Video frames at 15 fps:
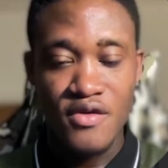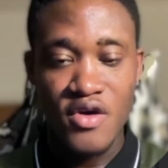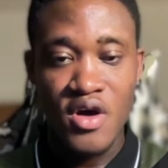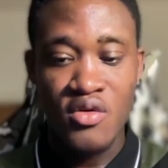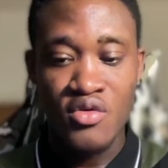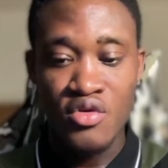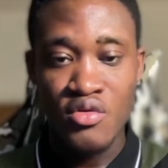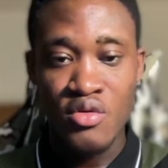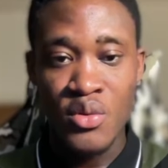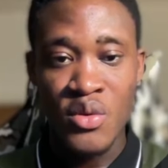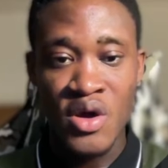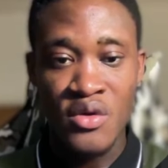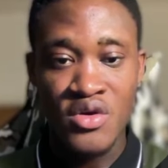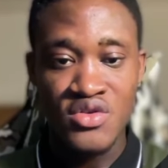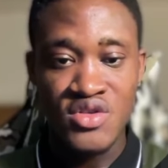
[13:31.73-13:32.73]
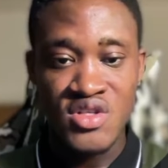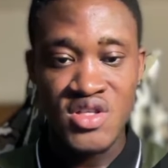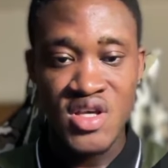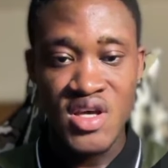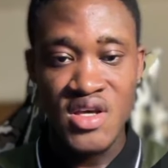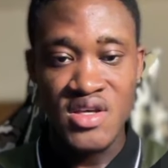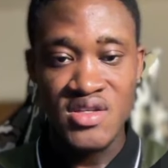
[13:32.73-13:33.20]
our row, what we are going to
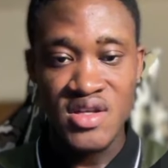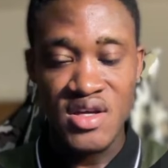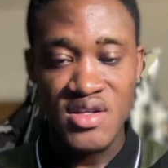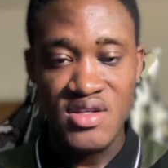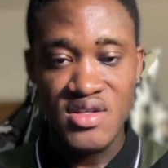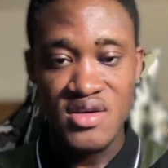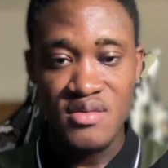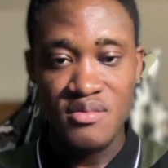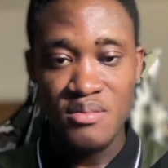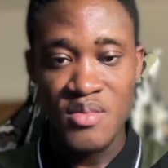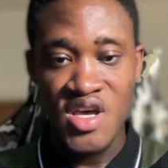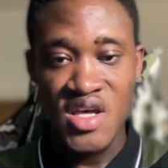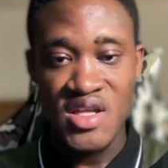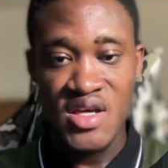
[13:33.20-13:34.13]
say is that main